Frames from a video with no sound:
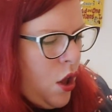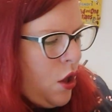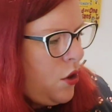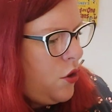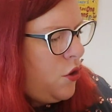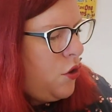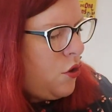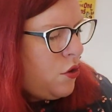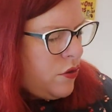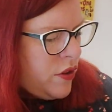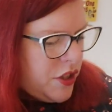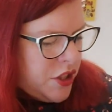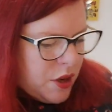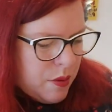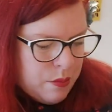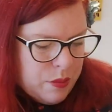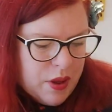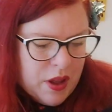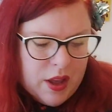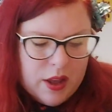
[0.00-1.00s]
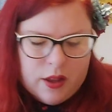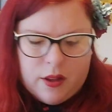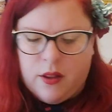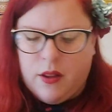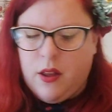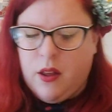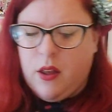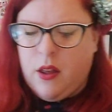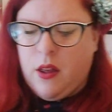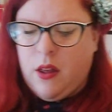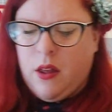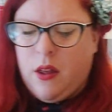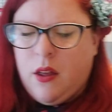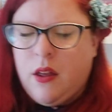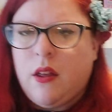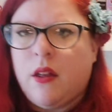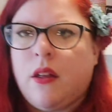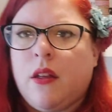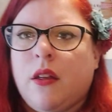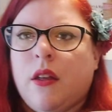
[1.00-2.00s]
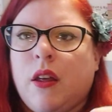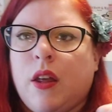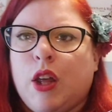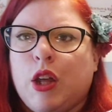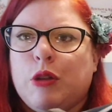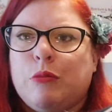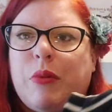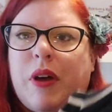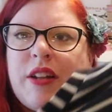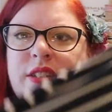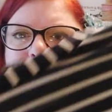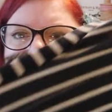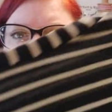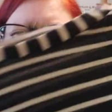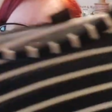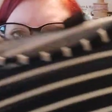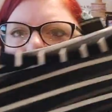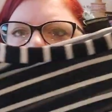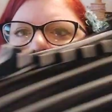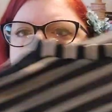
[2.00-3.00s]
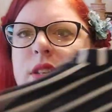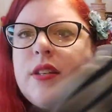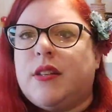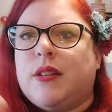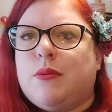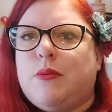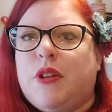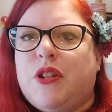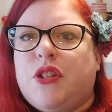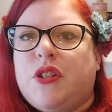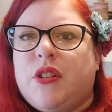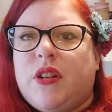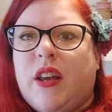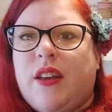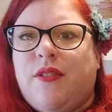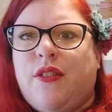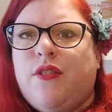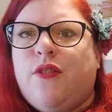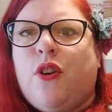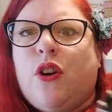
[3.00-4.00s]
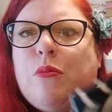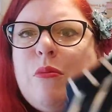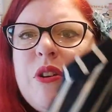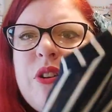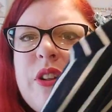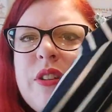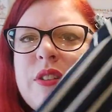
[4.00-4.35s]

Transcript: Nora jumper by Tilly and the Buttons, which if you follow me on